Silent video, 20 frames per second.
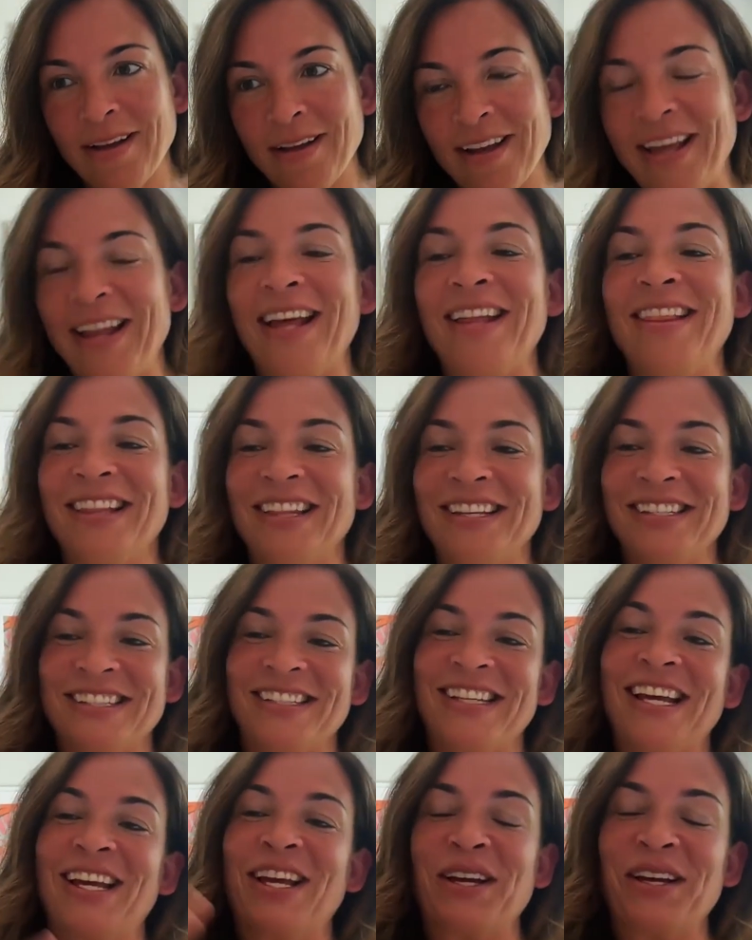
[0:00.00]
and I think this
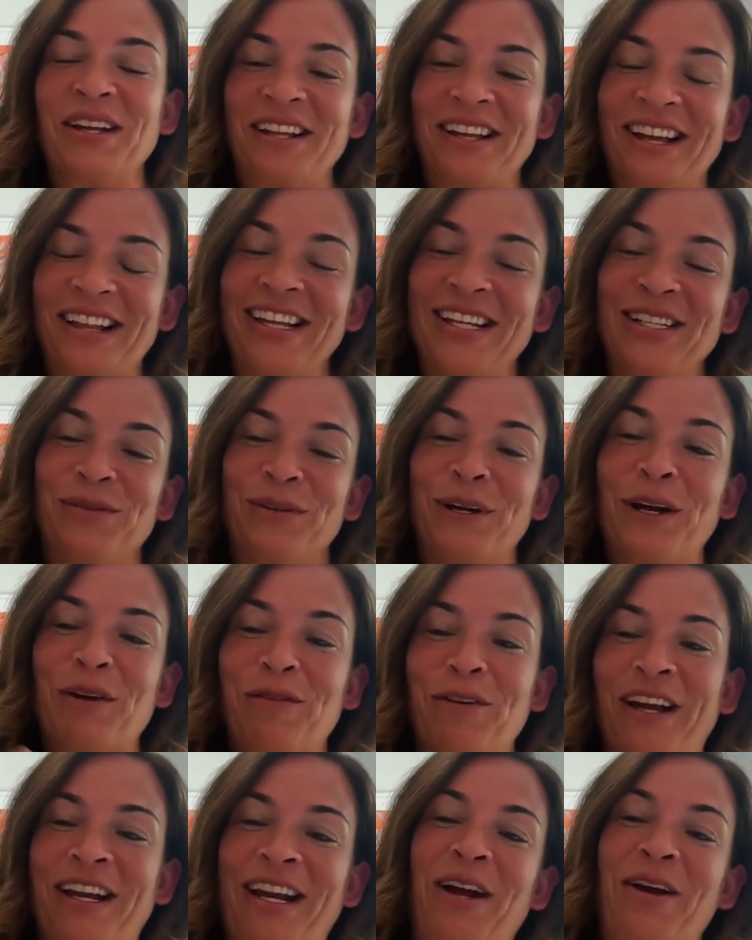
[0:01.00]
is I think it's a
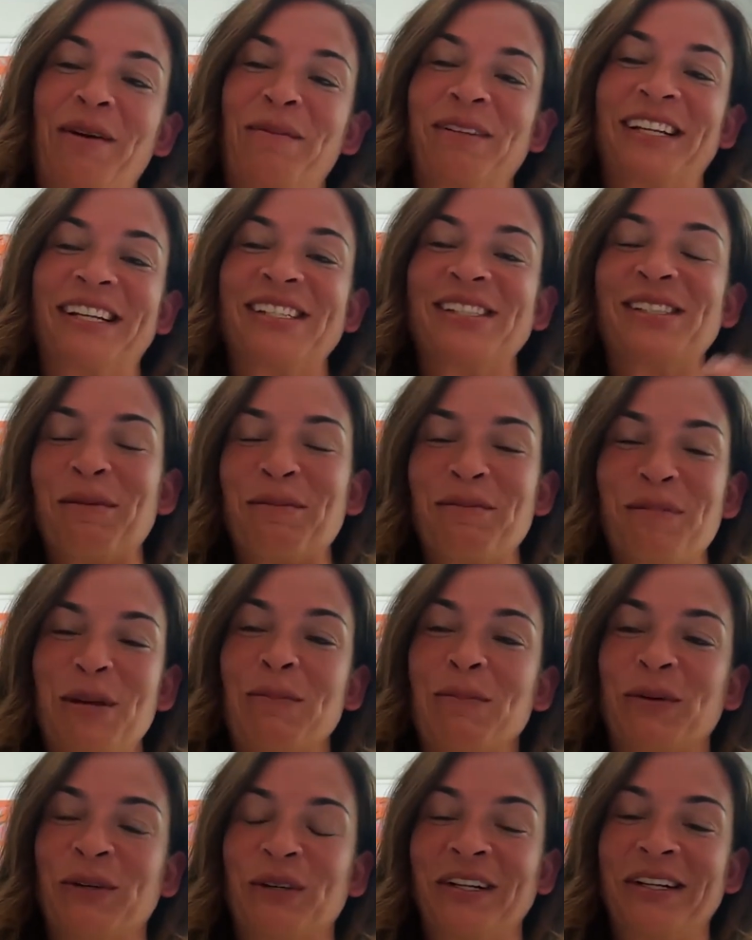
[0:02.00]
rarefied air, but like some
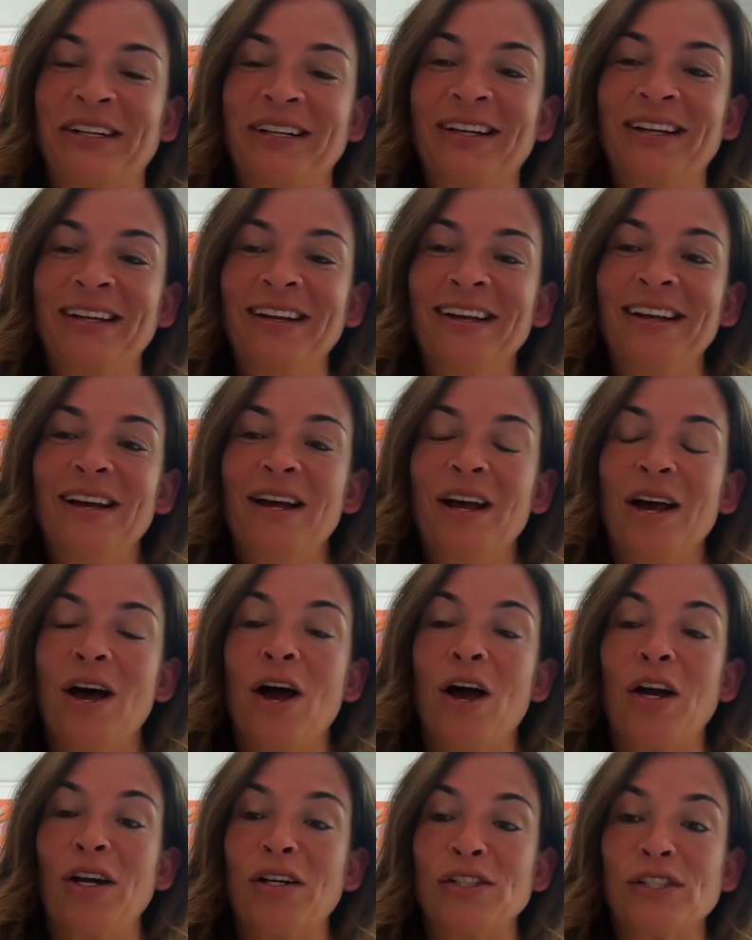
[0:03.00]
people
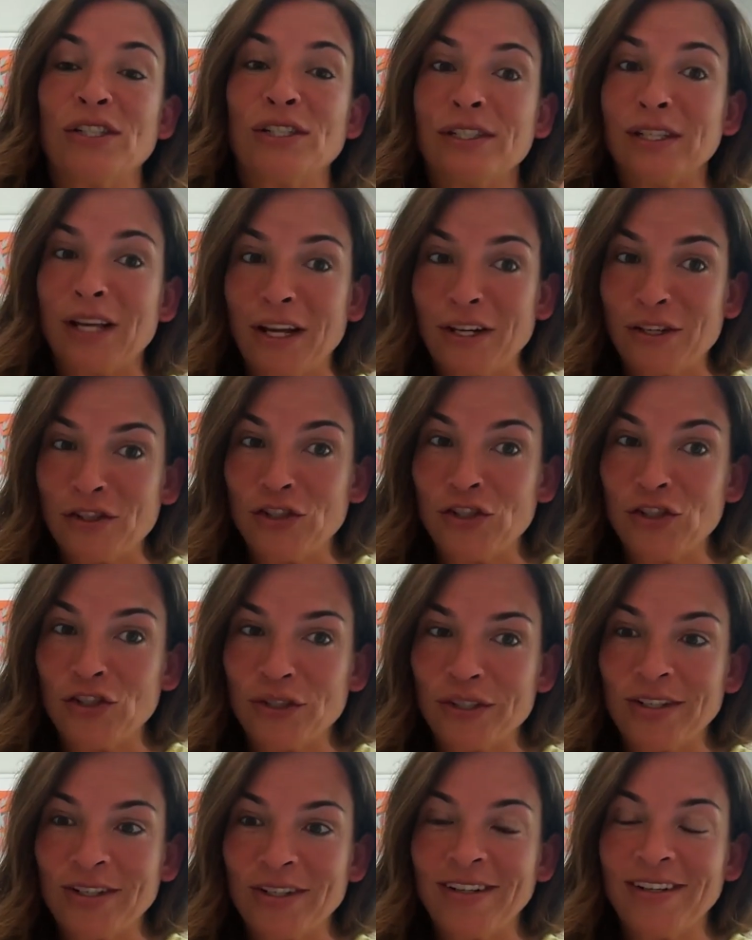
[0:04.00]
are such
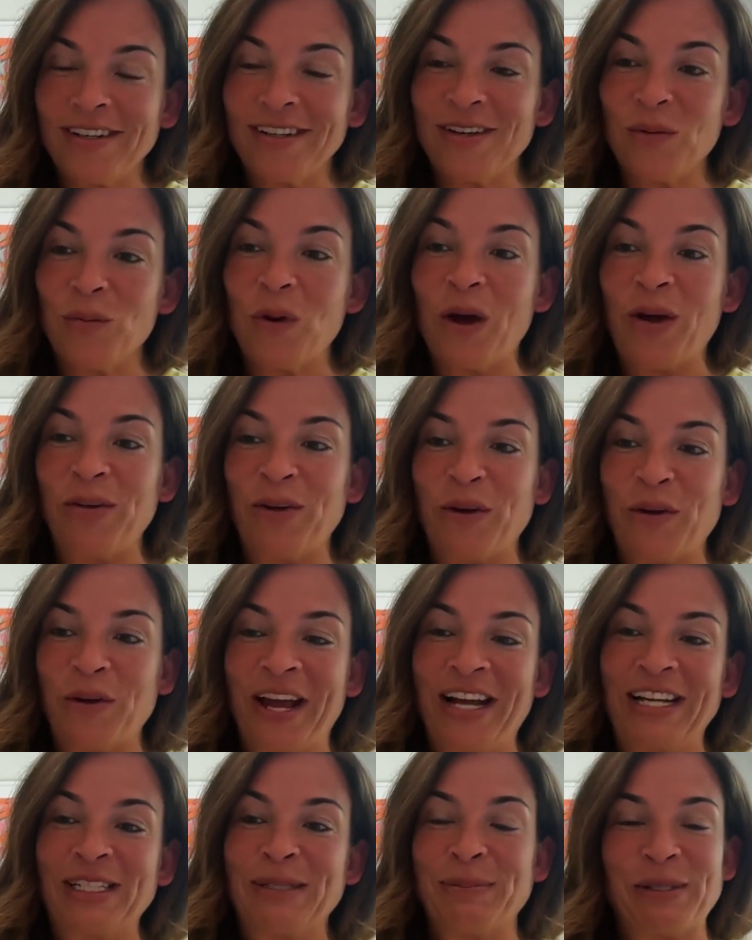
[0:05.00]
well-known
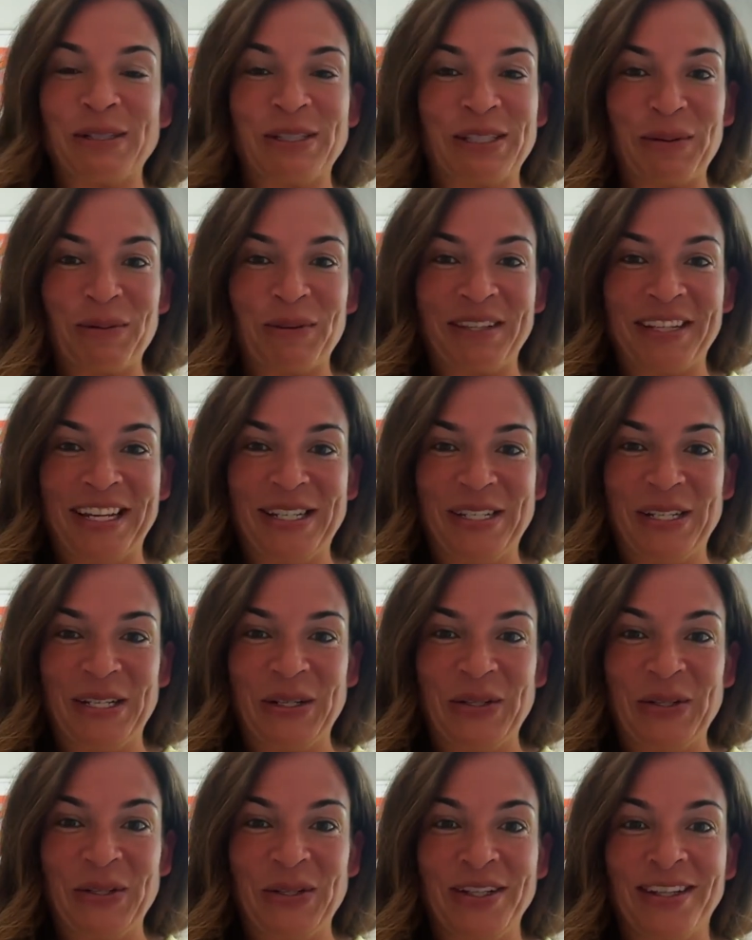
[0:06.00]
experts at what they
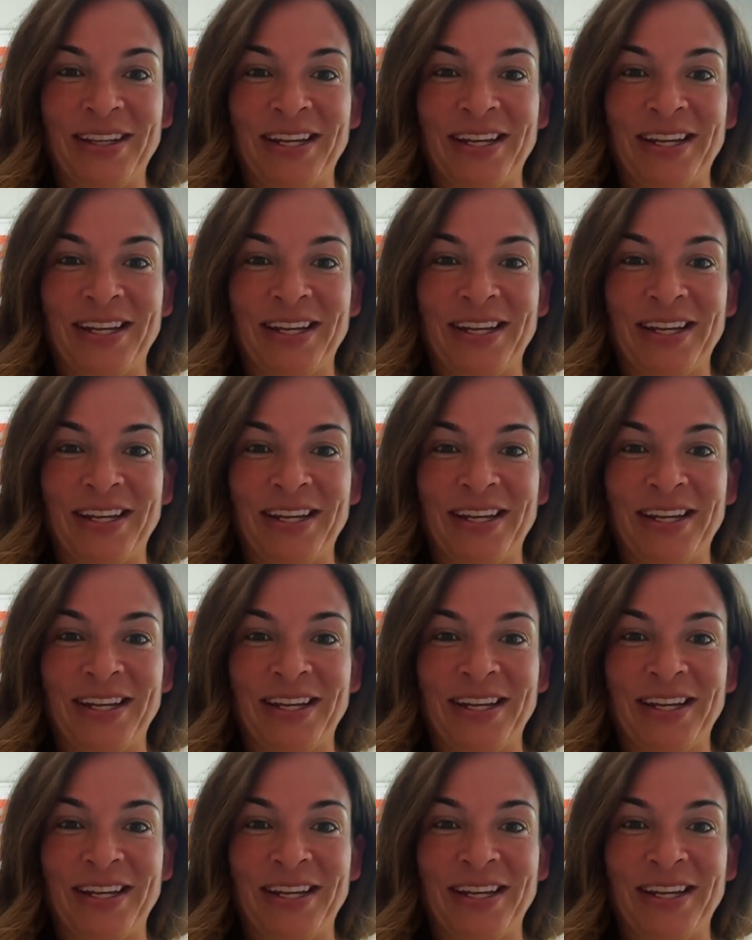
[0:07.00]
do.